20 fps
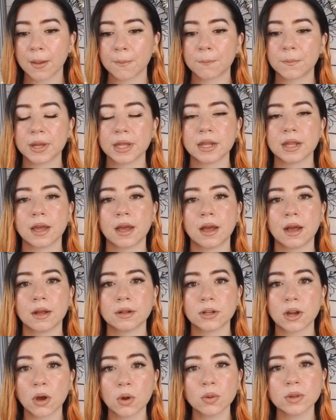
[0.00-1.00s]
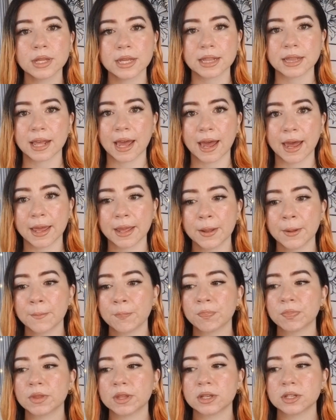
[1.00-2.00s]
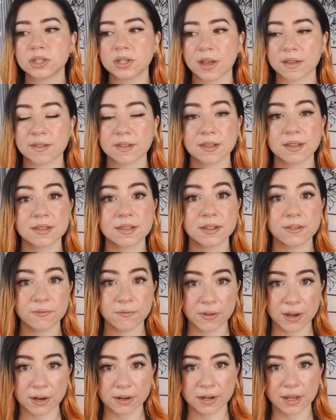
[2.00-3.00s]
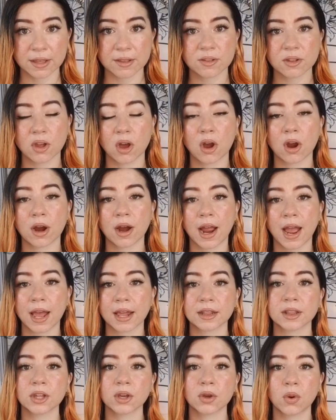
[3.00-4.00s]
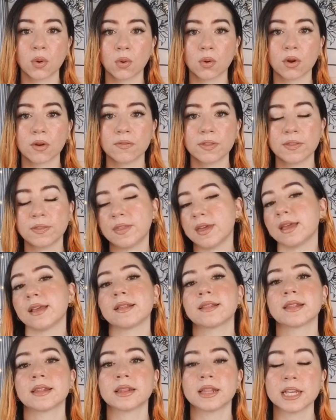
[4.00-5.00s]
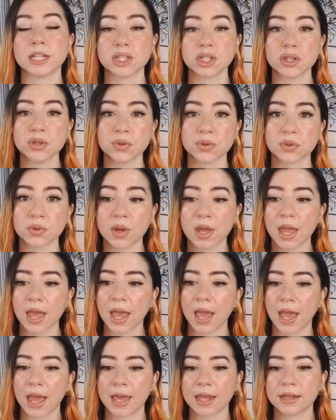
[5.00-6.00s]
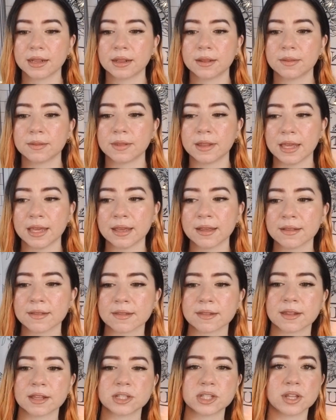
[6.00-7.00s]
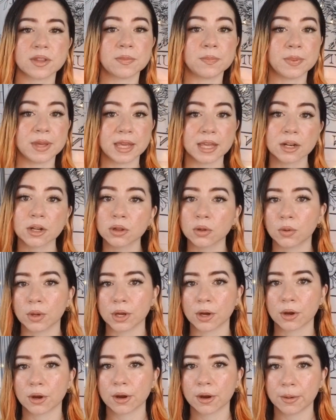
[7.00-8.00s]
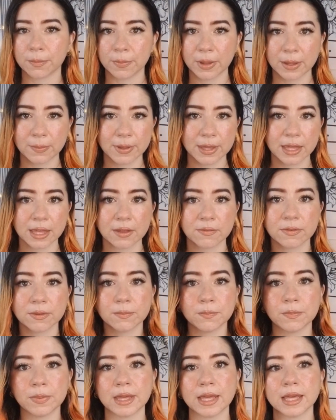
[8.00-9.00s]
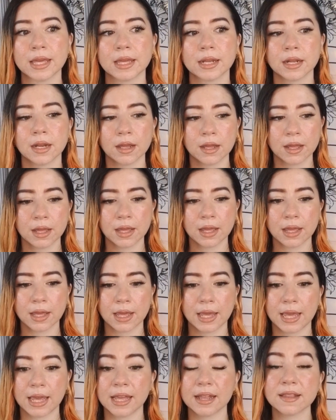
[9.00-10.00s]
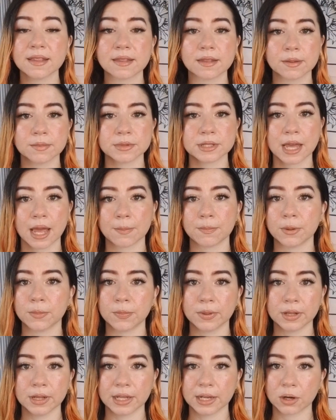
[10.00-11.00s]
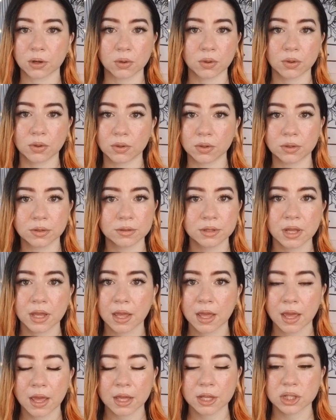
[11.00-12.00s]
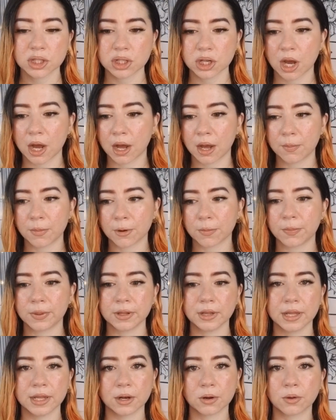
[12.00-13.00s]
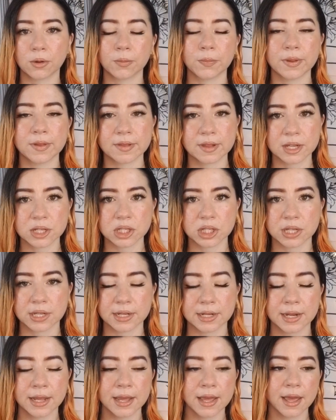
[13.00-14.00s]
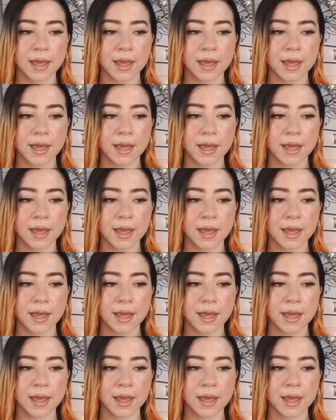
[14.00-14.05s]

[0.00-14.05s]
But not only that, justice and fairness are at the core of the things that they do. And things such as being a lawyer, or maybe even being in some type of political job or political position,